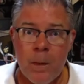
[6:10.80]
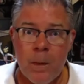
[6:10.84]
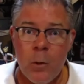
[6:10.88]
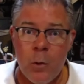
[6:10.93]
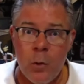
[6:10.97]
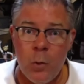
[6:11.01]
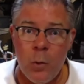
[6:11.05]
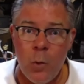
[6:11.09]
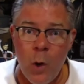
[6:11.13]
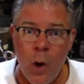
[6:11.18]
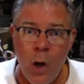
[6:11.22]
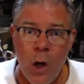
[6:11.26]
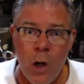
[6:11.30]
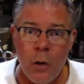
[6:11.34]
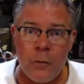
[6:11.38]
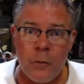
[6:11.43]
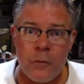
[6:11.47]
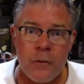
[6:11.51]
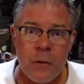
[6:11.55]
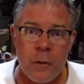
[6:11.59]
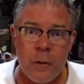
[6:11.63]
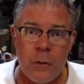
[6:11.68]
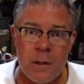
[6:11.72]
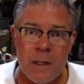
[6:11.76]
who
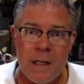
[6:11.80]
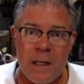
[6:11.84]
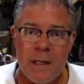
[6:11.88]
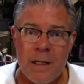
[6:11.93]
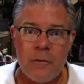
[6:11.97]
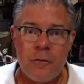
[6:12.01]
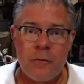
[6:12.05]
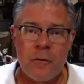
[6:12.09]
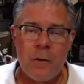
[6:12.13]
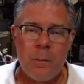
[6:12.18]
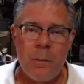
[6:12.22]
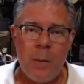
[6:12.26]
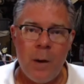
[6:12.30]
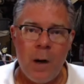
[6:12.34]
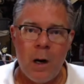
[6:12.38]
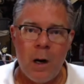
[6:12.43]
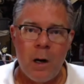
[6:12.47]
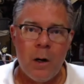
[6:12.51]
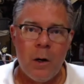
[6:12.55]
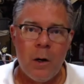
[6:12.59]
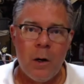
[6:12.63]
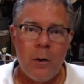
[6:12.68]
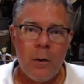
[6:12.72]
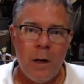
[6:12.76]
also needs to
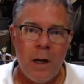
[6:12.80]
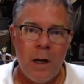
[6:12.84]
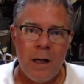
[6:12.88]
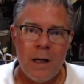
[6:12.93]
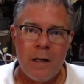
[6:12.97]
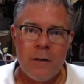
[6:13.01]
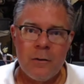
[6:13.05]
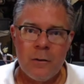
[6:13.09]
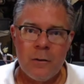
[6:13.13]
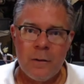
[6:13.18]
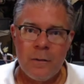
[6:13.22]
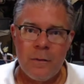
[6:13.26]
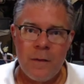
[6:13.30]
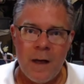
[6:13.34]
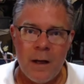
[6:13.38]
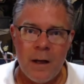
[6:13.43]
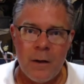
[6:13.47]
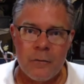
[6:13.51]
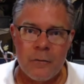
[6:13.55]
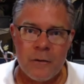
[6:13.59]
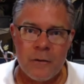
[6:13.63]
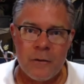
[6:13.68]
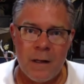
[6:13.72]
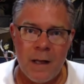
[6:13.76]
borrow
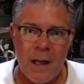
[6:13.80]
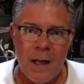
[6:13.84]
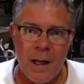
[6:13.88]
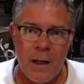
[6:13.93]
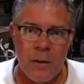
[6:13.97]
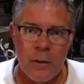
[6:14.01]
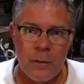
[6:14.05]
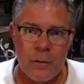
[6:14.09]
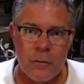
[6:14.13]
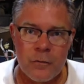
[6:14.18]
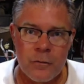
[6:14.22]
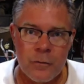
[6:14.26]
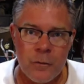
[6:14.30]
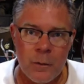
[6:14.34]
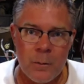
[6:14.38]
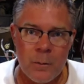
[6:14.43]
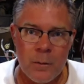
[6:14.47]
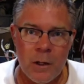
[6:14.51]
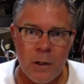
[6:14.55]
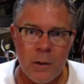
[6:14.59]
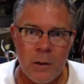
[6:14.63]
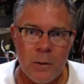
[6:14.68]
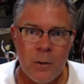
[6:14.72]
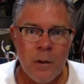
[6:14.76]
$100,000 from
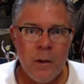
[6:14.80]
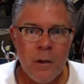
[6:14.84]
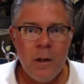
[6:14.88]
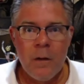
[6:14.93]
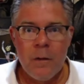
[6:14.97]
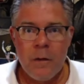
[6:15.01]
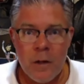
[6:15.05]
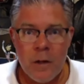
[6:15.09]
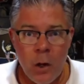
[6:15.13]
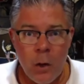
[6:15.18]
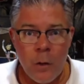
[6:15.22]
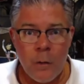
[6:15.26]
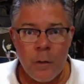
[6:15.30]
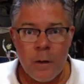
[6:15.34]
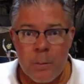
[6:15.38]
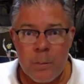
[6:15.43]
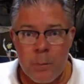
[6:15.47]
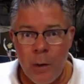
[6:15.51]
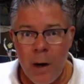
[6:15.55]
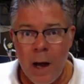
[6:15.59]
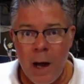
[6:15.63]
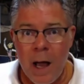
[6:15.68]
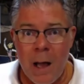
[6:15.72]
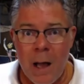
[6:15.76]
you. The only
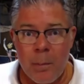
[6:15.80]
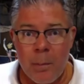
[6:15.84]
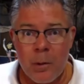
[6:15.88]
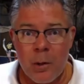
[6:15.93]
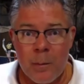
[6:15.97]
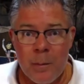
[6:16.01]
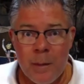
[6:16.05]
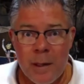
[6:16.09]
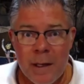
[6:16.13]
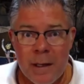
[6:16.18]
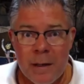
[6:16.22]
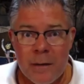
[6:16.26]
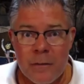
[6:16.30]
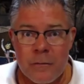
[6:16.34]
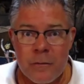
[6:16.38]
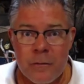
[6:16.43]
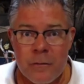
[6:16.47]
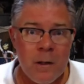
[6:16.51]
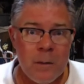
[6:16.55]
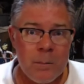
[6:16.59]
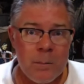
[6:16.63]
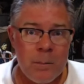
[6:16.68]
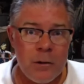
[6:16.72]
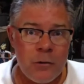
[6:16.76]
problem is,
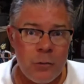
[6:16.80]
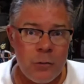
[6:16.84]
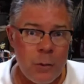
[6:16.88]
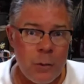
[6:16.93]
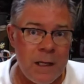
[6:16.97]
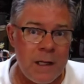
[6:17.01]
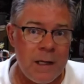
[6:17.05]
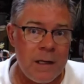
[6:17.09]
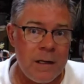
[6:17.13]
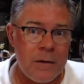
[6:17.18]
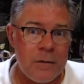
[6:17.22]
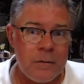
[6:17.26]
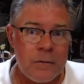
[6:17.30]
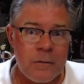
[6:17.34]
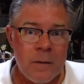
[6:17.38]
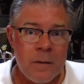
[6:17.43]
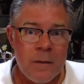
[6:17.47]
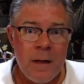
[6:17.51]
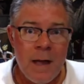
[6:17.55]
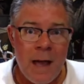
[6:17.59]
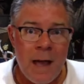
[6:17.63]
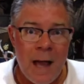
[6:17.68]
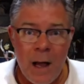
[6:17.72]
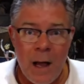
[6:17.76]
between his
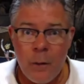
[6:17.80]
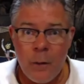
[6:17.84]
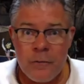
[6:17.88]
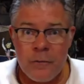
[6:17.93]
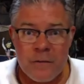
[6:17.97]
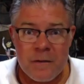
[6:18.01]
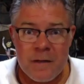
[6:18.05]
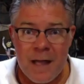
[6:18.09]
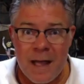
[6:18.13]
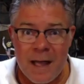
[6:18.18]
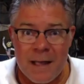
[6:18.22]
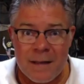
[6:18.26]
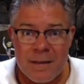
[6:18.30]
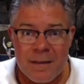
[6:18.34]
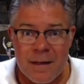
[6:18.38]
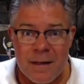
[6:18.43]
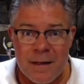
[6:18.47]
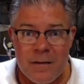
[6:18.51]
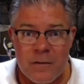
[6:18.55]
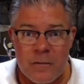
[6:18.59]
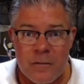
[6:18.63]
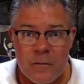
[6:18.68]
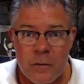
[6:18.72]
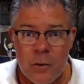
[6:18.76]
house debt that
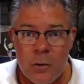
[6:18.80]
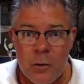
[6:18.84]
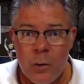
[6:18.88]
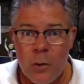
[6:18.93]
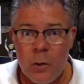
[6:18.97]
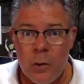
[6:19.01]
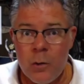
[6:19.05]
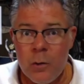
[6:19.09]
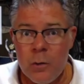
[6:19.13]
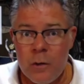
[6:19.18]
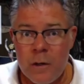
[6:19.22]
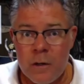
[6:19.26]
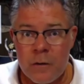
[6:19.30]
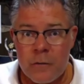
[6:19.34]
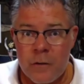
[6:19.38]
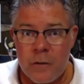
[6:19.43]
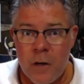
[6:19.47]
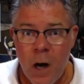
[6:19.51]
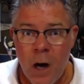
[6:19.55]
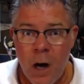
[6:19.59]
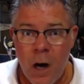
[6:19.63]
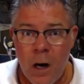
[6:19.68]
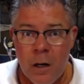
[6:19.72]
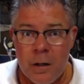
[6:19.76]
he's accrued, his
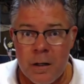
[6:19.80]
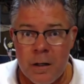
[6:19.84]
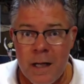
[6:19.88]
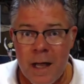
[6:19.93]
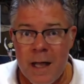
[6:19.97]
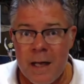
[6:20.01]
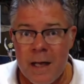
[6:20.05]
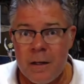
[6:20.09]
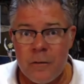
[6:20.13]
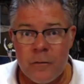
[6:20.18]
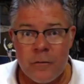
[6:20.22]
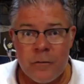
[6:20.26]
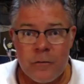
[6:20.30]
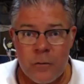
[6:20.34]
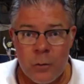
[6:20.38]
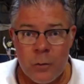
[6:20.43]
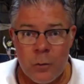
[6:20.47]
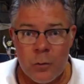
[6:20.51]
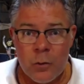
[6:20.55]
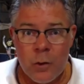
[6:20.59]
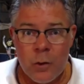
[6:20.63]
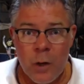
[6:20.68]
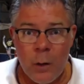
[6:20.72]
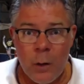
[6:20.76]
car debt, his
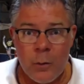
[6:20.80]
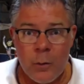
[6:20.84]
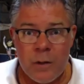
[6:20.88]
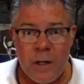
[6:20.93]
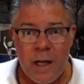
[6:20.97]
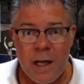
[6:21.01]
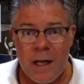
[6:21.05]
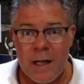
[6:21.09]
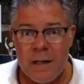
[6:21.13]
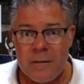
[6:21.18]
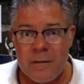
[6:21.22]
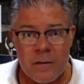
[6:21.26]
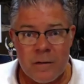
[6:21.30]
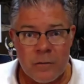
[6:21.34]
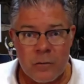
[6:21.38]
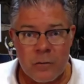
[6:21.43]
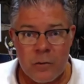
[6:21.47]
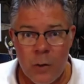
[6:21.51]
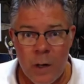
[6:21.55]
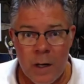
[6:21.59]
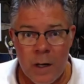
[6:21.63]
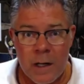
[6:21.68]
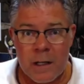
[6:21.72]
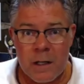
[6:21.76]
student loan debts, his
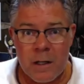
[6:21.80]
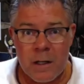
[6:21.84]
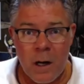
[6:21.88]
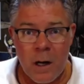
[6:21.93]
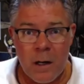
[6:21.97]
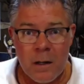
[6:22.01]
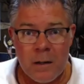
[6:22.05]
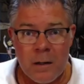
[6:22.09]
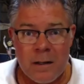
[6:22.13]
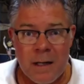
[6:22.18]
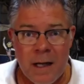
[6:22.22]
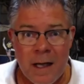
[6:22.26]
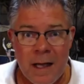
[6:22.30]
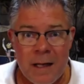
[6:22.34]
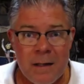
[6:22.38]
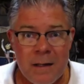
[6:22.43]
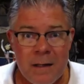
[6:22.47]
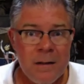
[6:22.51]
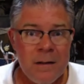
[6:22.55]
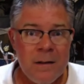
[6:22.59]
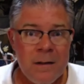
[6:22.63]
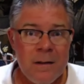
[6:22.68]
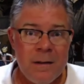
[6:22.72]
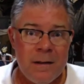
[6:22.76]
credit card debt,
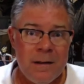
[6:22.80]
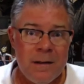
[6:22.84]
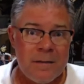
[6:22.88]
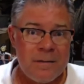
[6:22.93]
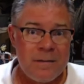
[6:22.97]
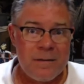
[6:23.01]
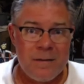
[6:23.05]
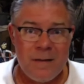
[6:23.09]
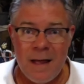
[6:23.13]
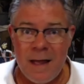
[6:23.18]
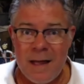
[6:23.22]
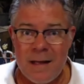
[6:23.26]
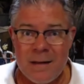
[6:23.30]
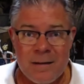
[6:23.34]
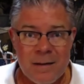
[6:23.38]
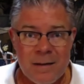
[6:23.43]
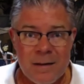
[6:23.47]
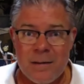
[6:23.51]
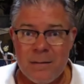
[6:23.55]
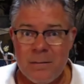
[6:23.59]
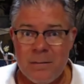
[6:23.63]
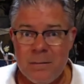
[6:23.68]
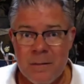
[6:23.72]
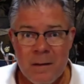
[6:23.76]
his debt
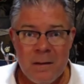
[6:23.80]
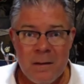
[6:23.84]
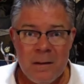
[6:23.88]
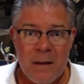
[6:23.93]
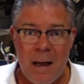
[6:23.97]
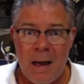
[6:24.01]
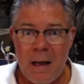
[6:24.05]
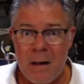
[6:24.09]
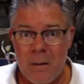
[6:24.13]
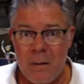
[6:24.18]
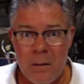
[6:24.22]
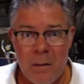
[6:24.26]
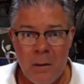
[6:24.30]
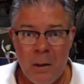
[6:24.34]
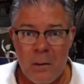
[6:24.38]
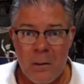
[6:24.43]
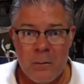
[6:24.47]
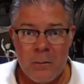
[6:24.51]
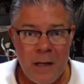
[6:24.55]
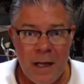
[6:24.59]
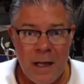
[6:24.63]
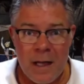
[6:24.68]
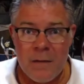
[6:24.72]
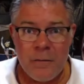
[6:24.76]
to, I don't know,
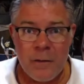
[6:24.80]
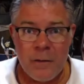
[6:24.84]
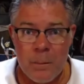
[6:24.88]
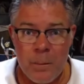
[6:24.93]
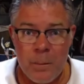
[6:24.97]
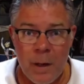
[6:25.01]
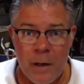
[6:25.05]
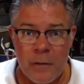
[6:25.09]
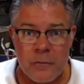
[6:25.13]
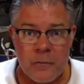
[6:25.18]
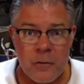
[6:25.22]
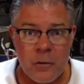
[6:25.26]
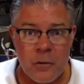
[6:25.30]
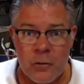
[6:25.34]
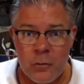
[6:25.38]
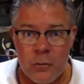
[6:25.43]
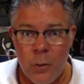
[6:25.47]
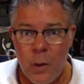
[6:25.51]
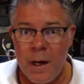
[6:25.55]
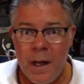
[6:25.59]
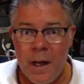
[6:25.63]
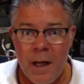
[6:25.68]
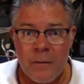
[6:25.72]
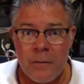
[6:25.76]
Dave and Buster's,
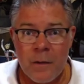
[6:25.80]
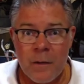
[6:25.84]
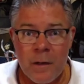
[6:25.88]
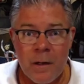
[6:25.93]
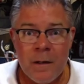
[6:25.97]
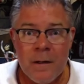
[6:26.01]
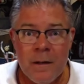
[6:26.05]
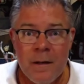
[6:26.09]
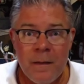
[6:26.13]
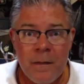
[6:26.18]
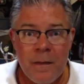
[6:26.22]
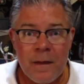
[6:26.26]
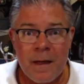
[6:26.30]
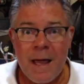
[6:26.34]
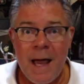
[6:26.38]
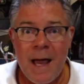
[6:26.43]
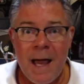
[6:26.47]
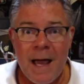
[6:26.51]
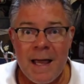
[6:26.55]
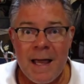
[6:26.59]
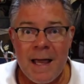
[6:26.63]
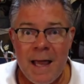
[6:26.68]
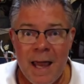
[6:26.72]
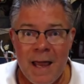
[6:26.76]
whatever, the
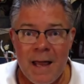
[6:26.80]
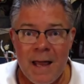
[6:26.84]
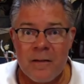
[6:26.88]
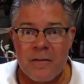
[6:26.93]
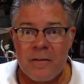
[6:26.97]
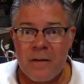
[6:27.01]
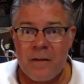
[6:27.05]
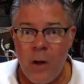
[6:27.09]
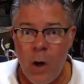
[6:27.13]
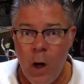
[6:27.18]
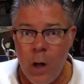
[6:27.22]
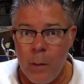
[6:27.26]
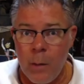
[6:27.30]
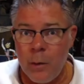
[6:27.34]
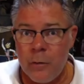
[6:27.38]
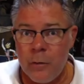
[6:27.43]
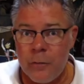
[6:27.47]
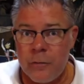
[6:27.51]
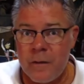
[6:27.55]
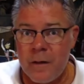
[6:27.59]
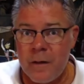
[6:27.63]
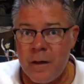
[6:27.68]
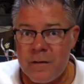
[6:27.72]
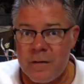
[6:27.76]
guy has
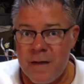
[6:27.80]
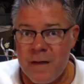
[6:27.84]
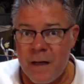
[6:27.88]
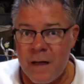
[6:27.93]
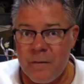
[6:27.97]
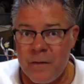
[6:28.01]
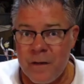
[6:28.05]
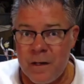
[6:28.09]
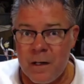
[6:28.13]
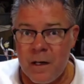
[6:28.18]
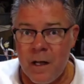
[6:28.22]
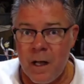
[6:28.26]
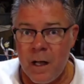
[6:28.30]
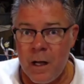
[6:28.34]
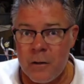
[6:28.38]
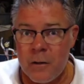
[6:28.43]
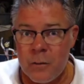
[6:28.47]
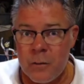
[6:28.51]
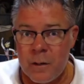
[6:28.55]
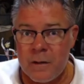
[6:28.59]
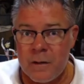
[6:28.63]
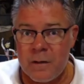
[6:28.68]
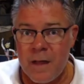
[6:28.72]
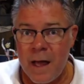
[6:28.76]
almost
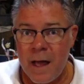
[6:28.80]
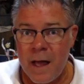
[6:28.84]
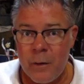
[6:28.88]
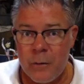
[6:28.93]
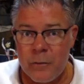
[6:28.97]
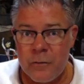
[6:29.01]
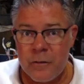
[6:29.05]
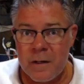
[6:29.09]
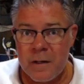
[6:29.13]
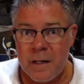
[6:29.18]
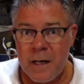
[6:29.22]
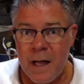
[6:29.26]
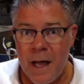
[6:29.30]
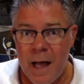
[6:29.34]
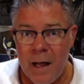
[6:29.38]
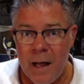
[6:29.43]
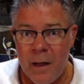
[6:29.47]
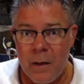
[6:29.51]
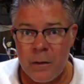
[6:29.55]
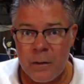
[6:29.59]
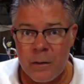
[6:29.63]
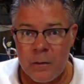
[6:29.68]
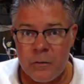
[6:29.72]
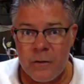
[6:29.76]

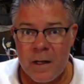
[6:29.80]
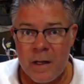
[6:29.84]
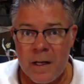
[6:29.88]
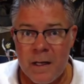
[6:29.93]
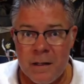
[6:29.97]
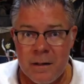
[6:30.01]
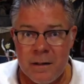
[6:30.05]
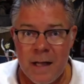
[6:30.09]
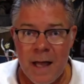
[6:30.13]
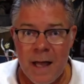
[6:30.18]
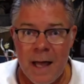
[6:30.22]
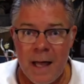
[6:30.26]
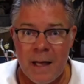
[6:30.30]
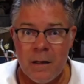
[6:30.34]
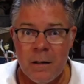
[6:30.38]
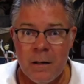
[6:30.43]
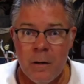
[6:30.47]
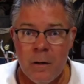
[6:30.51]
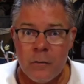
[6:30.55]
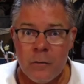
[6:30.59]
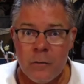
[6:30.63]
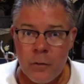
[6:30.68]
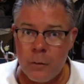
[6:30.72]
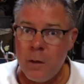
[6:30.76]
$700,000 in debt.
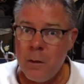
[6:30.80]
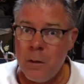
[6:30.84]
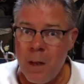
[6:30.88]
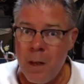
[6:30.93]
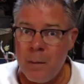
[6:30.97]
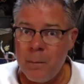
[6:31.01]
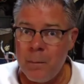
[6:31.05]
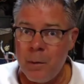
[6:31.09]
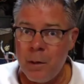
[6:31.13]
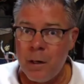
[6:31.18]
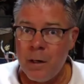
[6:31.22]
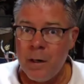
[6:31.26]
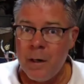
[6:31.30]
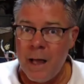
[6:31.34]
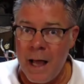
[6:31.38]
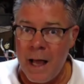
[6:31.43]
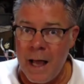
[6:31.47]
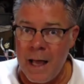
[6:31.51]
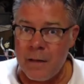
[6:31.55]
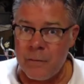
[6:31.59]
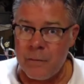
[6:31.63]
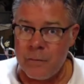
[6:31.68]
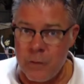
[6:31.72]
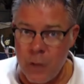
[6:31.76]
So remember,
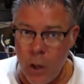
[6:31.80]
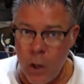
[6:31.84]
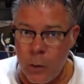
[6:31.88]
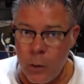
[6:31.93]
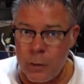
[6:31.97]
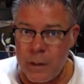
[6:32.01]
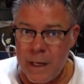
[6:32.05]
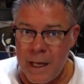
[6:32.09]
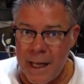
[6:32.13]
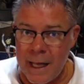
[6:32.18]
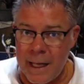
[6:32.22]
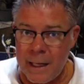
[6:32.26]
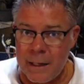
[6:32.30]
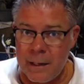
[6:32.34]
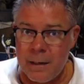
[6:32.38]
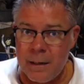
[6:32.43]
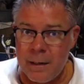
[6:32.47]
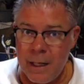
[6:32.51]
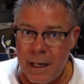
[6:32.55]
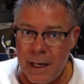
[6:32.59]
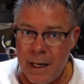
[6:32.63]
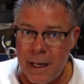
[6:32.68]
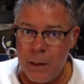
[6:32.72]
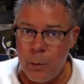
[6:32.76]
I have no debt
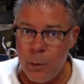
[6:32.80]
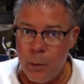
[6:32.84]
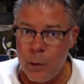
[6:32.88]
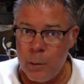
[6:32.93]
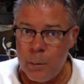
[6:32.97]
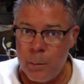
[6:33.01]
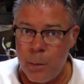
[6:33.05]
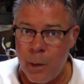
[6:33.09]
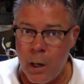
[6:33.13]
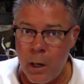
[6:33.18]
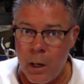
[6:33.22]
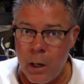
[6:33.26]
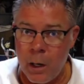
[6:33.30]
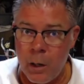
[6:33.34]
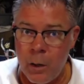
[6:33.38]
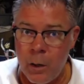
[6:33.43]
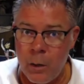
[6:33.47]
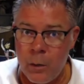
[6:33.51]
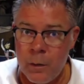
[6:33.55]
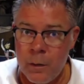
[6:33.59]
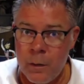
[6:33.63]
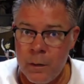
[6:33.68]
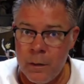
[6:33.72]
and I want to borrow